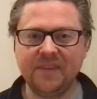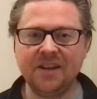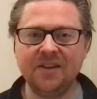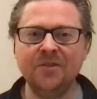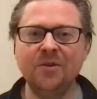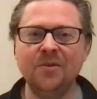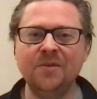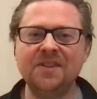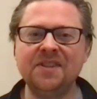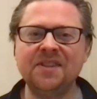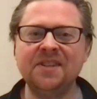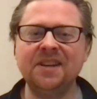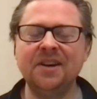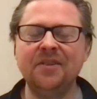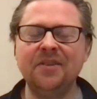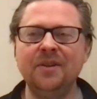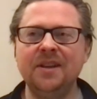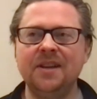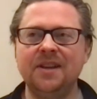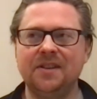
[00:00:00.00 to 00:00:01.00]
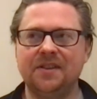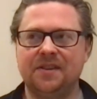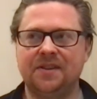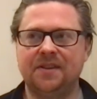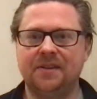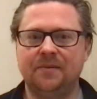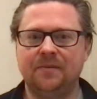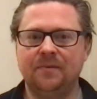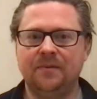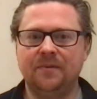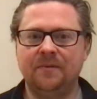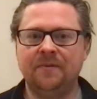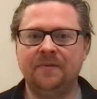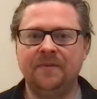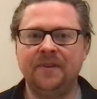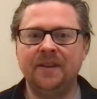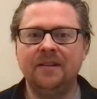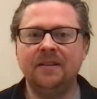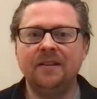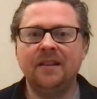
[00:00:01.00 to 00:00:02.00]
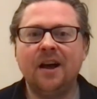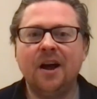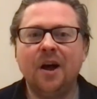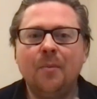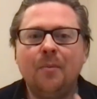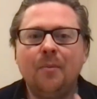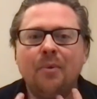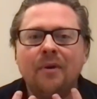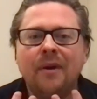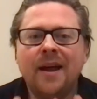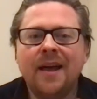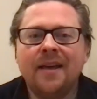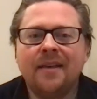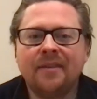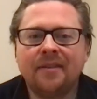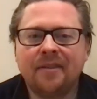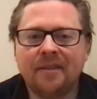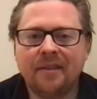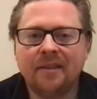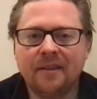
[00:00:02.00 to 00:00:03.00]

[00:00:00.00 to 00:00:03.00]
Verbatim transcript: You know, the Sirians feel our breath.